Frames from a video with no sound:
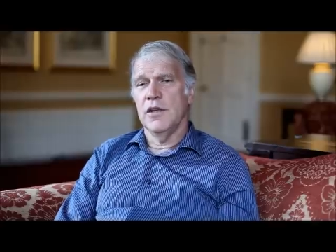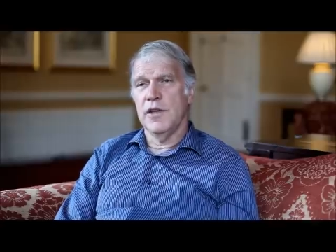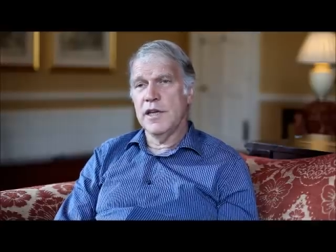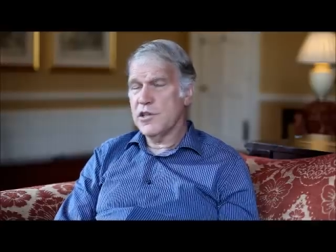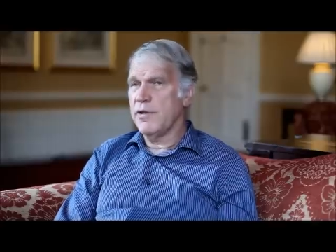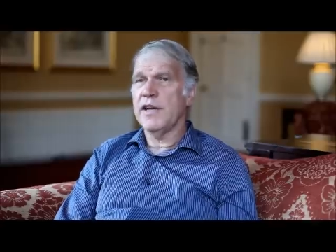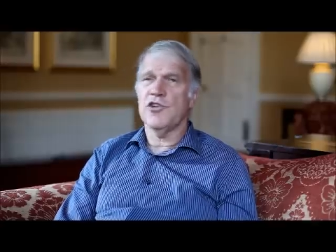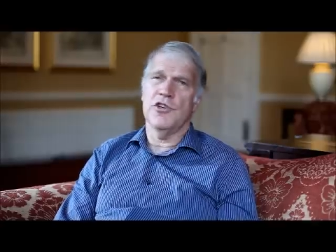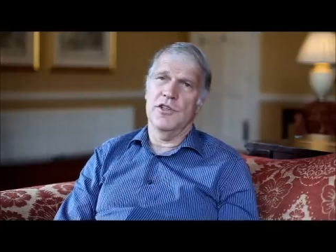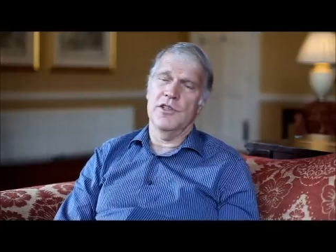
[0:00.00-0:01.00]
The
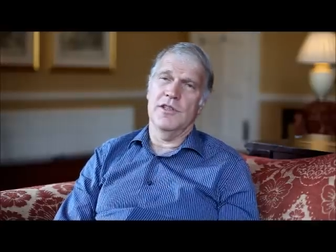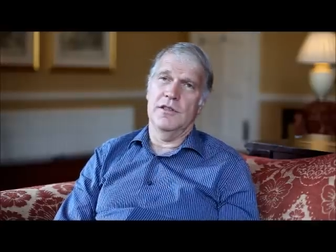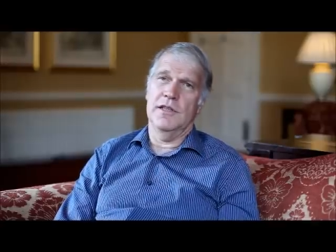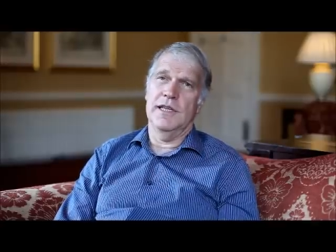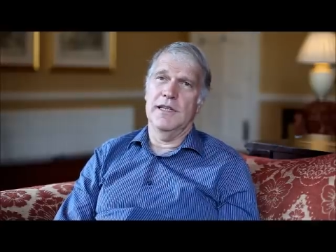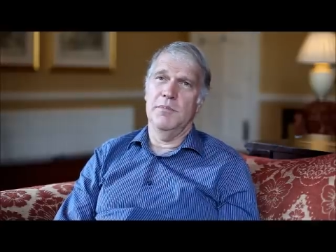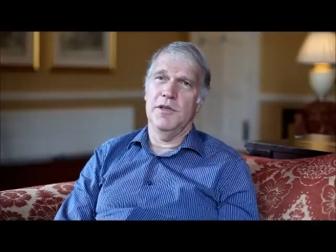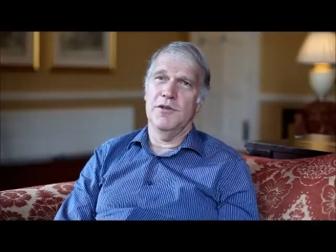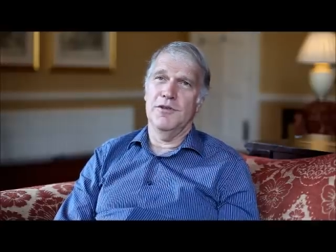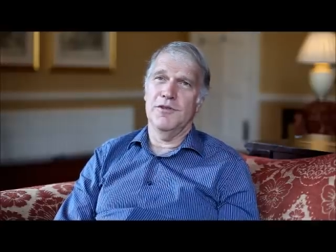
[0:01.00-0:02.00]
interaction is still there
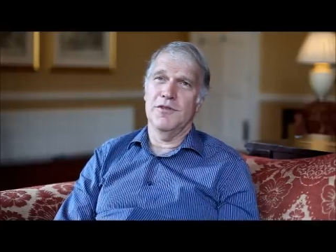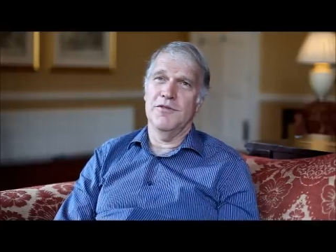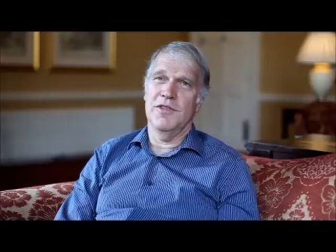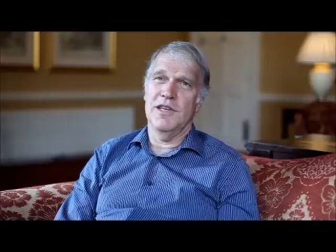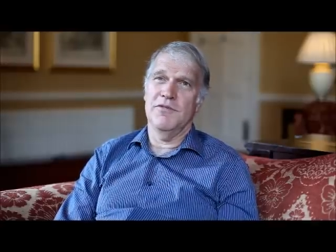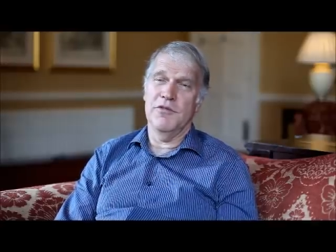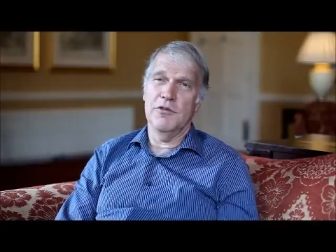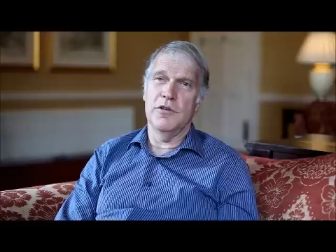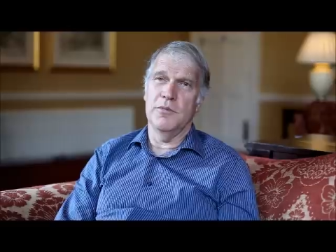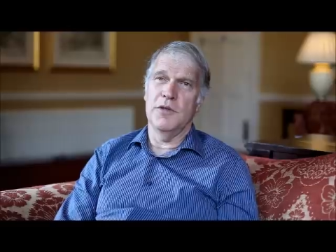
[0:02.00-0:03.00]
because of the
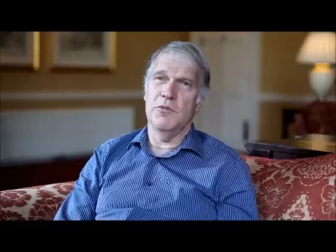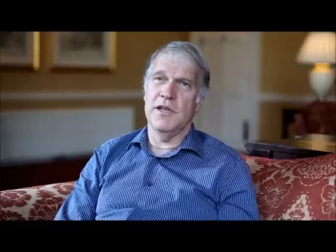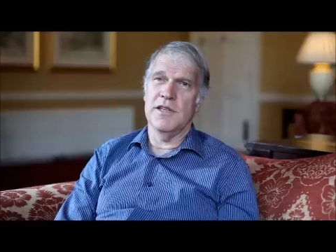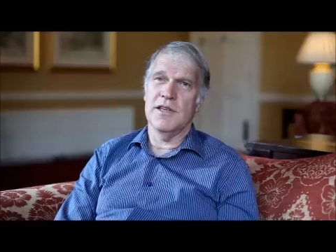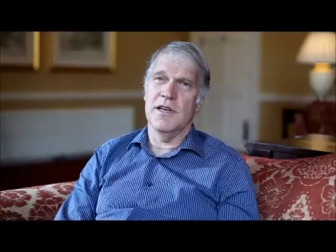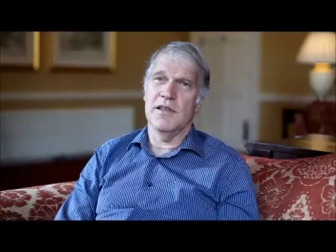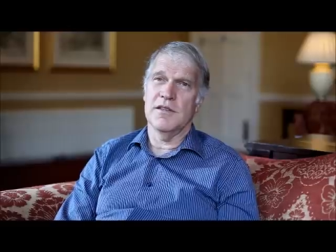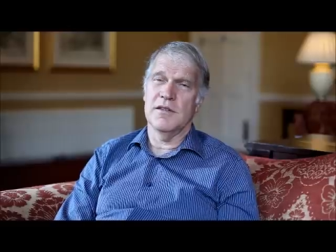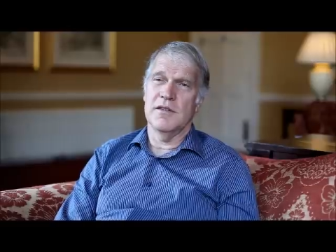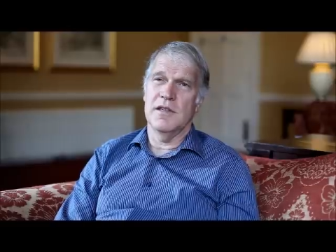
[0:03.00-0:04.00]
forum that we
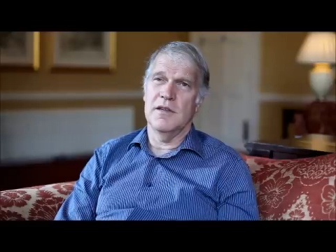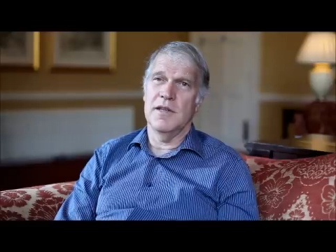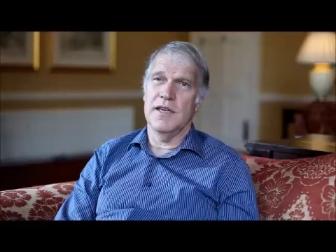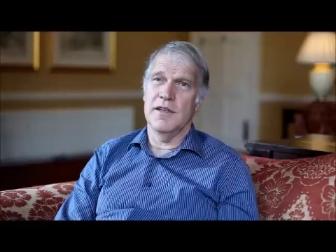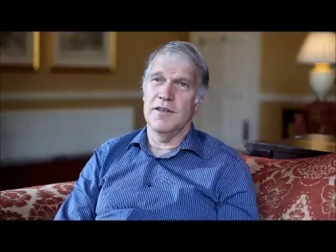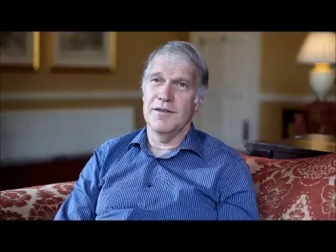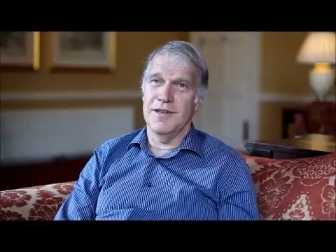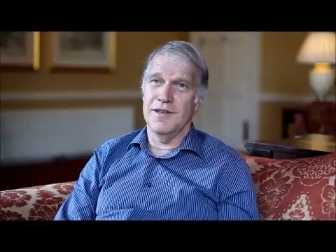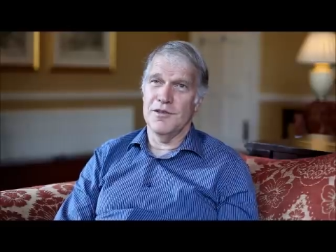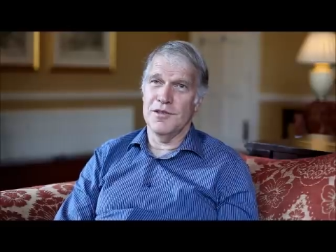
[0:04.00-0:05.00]
discussed. You know, they can
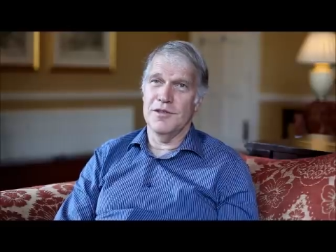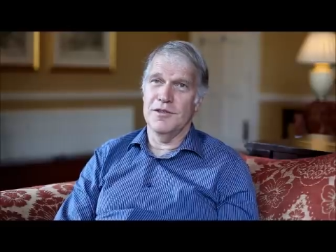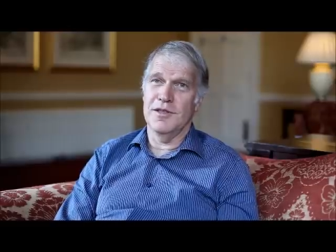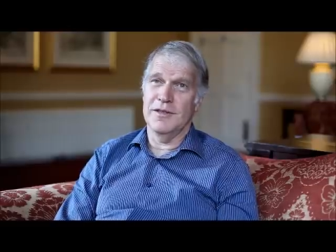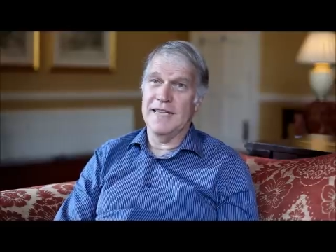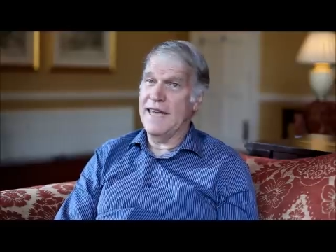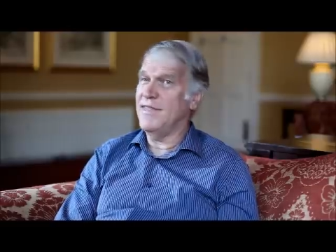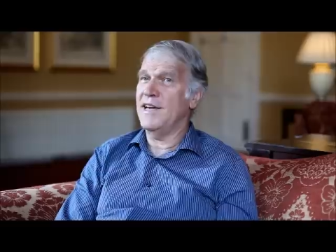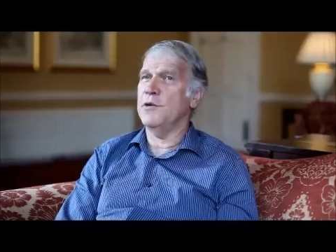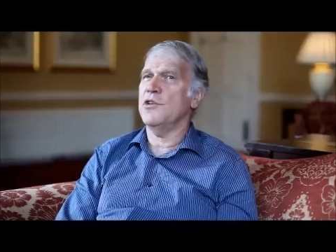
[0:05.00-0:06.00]
still
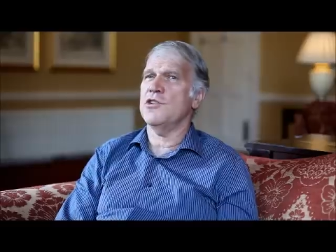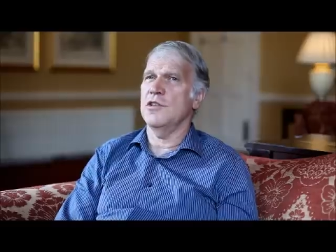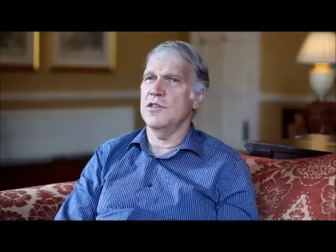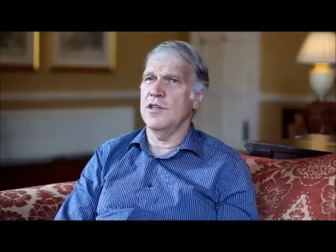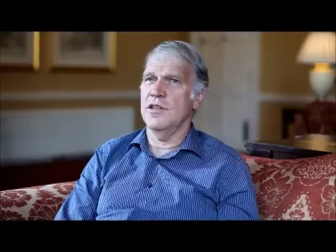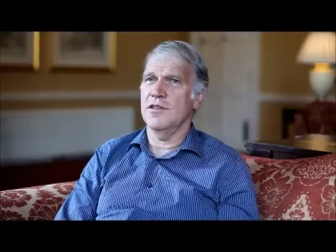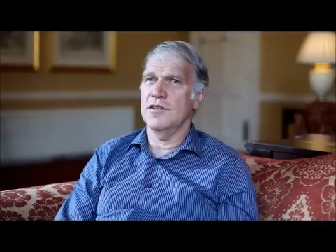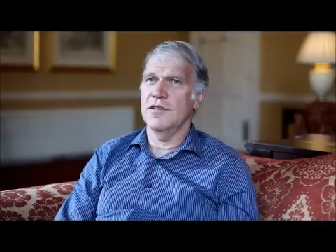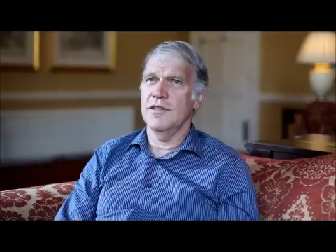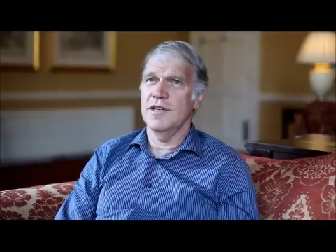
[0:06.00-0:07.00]
get their questions
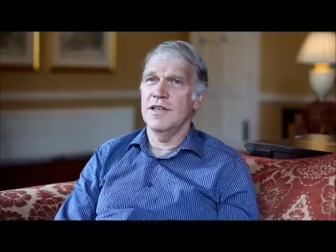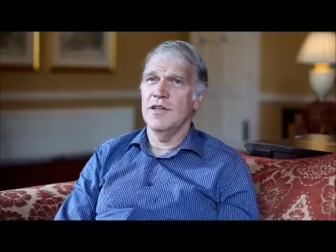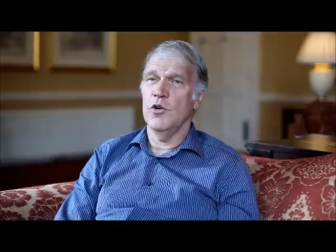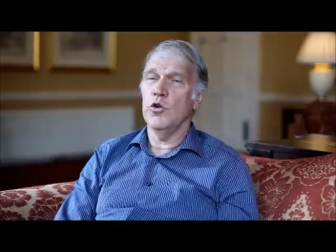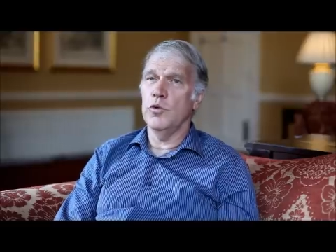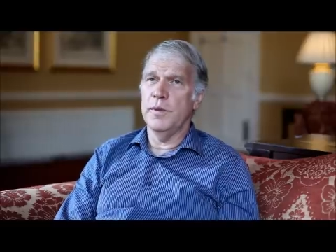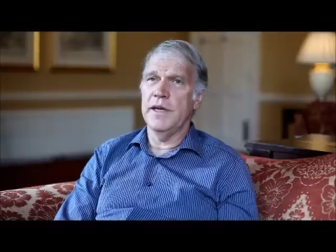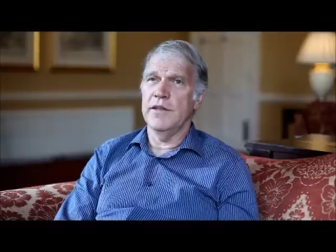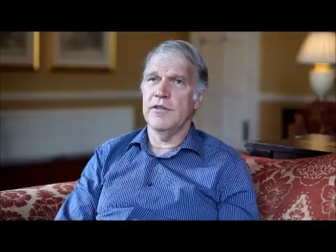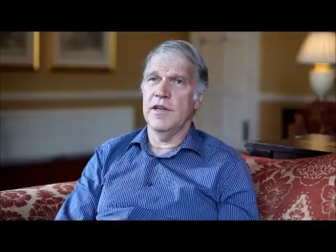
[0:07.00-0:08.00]
answered,
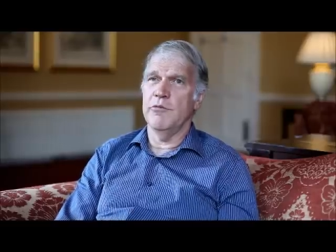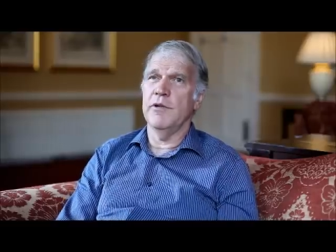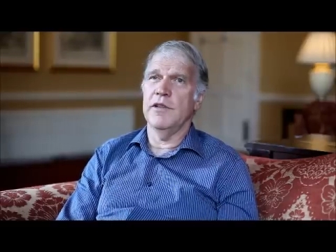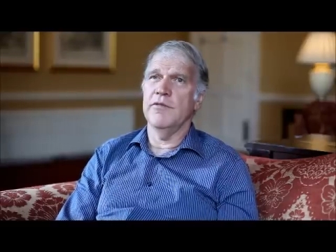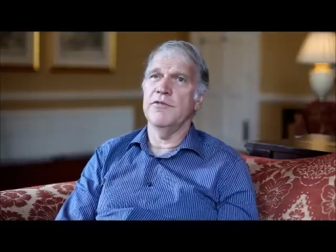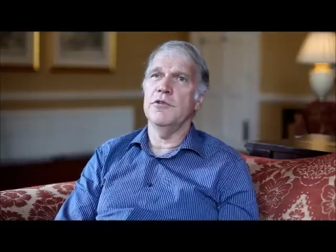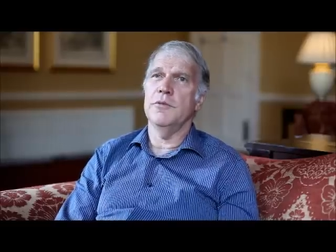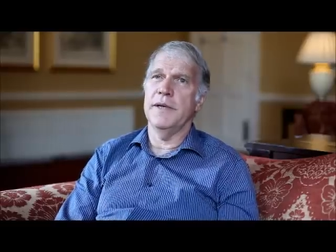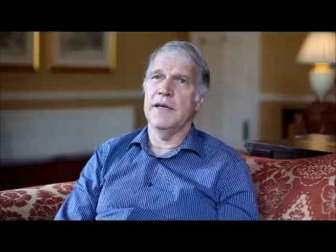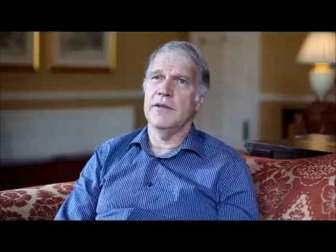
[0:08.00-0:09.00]
albeit in written
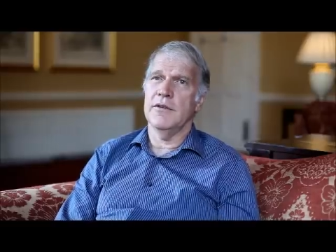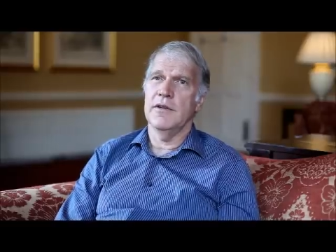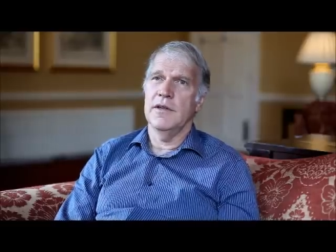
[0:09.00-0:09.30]
format.